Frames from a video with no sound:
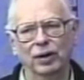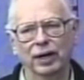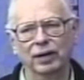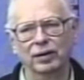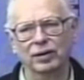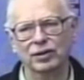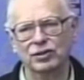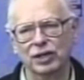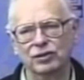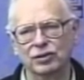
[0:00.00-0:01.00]
and the
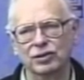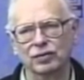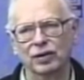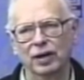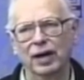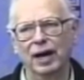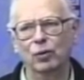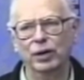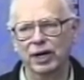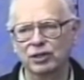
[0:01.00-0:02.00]
assessors have
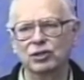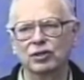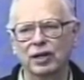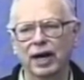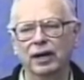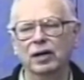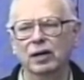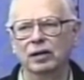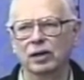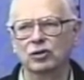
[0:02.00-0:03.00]
acquiesced to that,
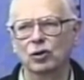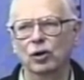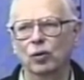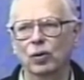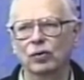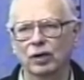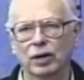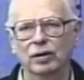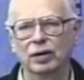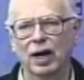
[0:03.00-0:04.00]
that it's only worth
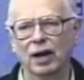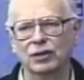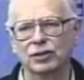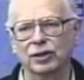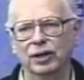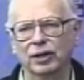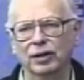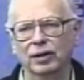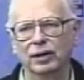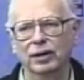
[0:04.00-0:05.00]
$100 an
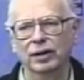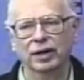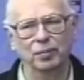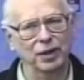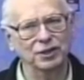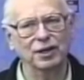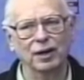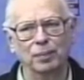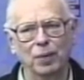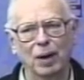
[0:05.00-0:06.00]
acre. And based on
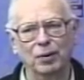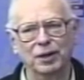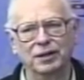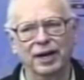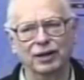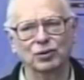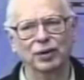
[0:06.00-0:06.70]
our property tax